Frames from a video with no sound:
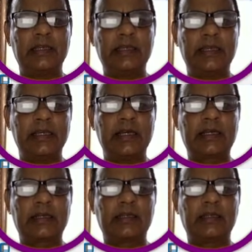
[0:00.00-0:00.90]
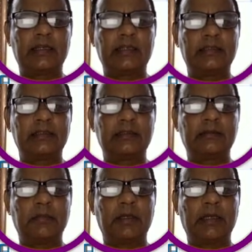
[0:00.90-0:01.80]
Here
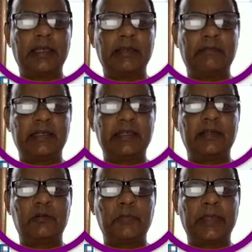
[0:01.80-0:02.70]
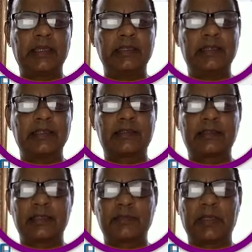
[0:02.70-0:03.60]
I have written 2 packages
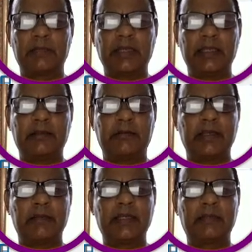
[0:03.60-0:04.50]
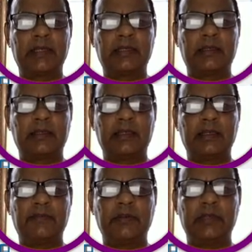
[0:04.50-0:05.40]
as per my requirement, but
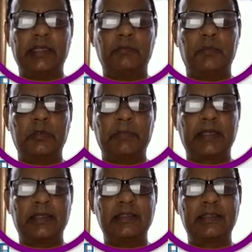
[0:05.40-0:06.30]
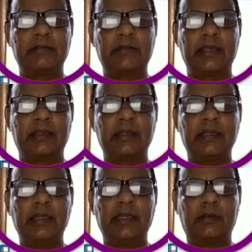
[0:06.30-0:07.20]
if you need more packages you can
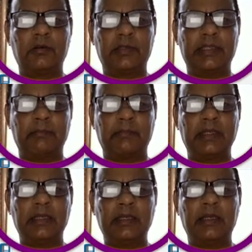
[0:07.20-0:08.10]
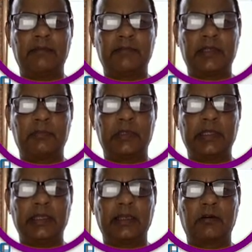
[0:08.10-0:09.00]
include them after
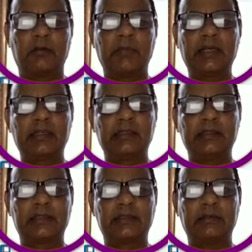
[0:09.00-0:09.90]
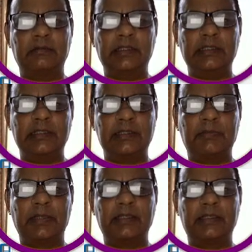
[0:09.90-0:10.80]
putting a comma. Just within this
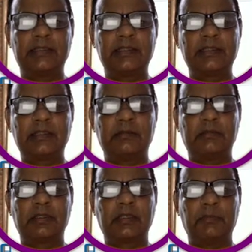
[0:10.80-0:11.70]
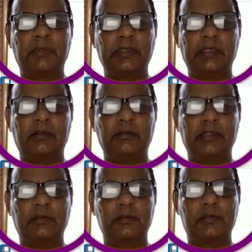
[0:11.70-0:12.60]
parenthesis you keep on
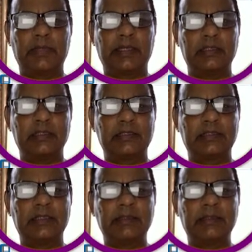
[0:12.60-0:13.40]
including those packages.